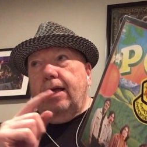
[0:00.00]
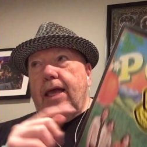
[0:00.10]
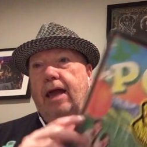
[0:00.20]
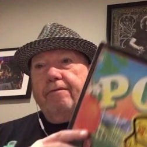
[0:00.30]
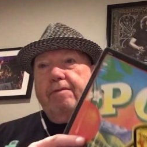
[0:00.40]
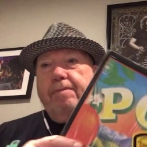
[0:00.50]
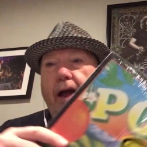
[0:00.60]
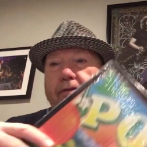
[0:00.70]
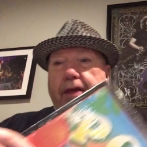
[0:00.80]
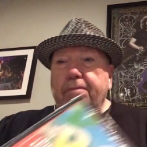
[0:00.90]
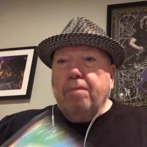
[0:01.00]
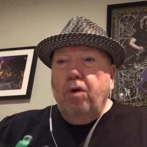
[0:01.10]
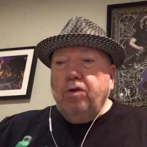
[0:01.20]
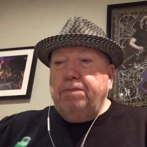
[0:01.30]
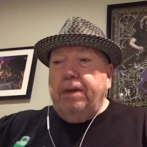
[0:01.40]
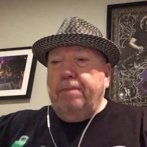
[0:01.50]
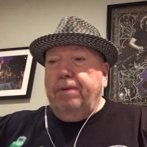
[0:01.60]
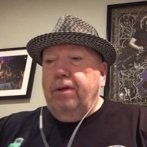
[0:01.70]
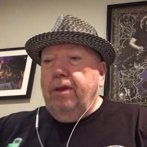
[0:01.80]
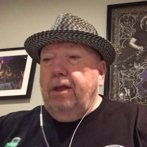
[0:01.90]
everybody, I think most
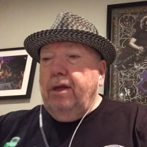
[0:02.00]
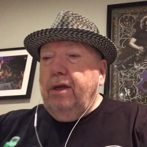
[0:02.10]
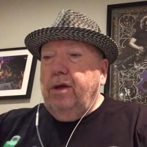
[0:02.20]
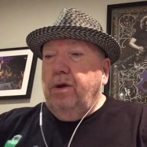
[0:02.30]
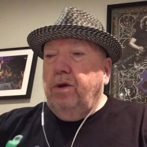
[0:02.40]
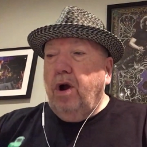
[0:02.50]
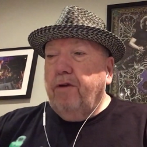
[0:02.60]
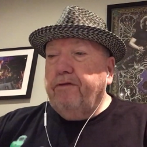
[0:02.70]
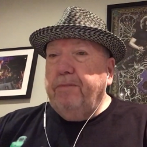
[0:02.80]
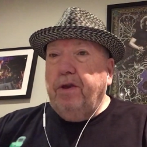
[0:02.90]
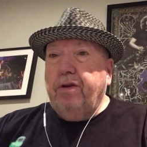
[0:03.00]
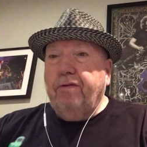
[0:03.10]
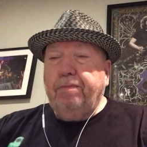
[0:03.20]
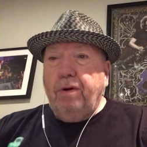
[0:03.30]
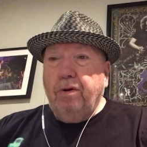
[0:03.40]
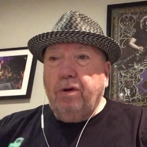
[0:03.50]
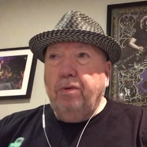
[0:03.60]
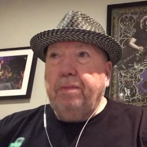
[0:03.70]
people are familiar with Poco